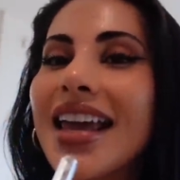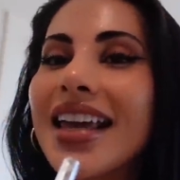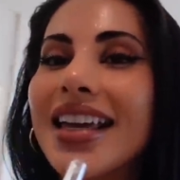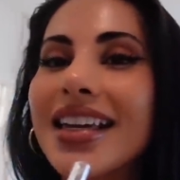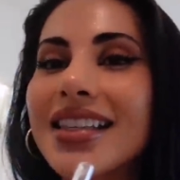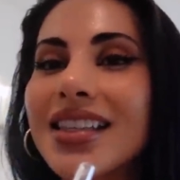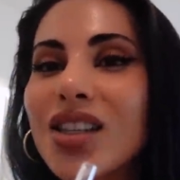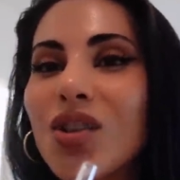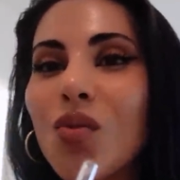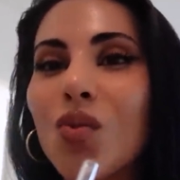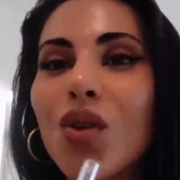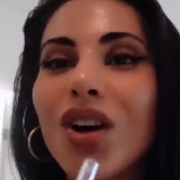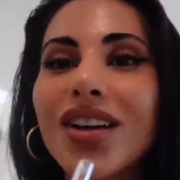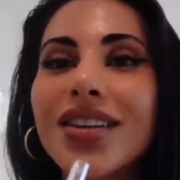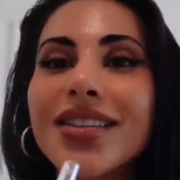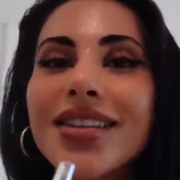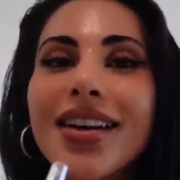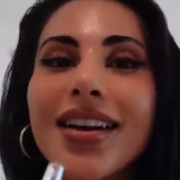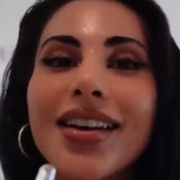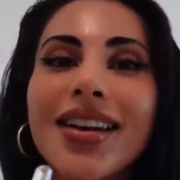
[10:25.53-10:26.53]
Get some
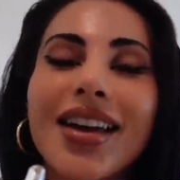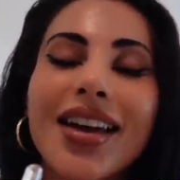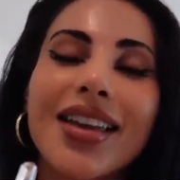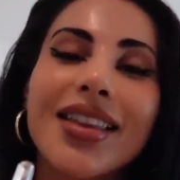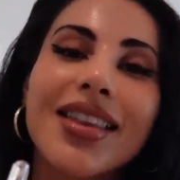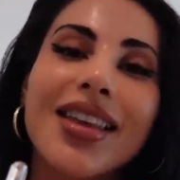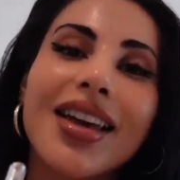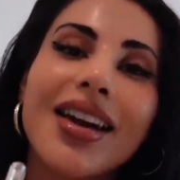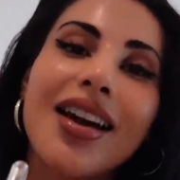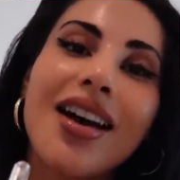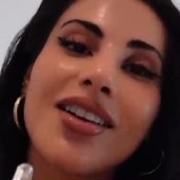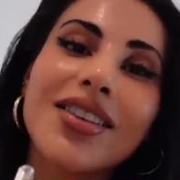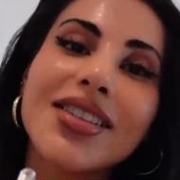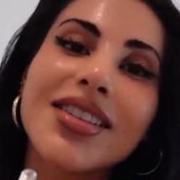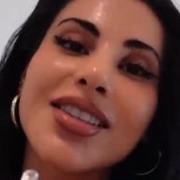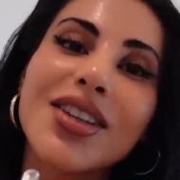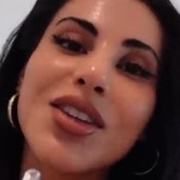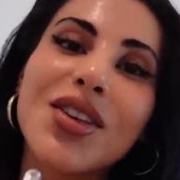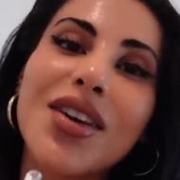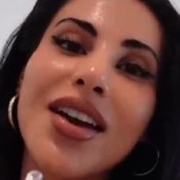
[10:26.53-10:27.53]
work done, and then I'll
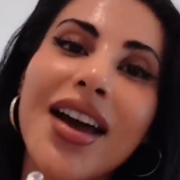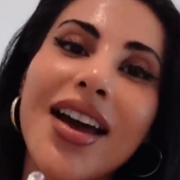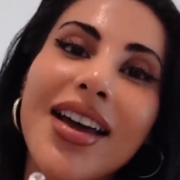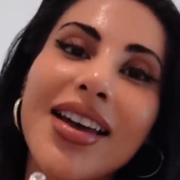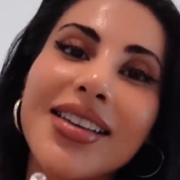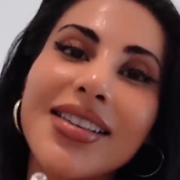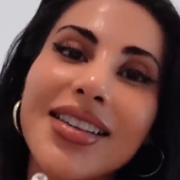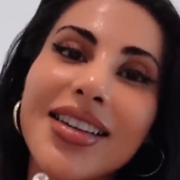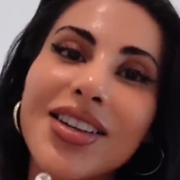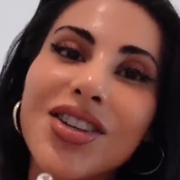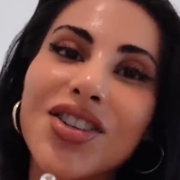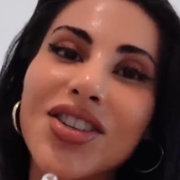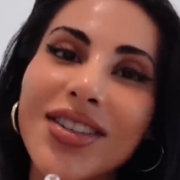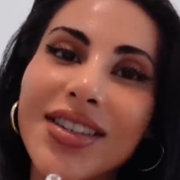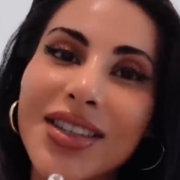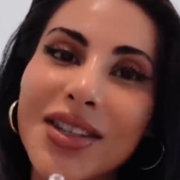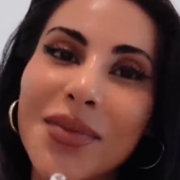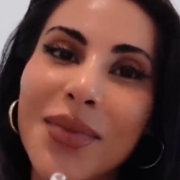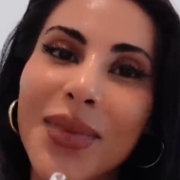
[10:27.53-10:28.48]
see you guys in just a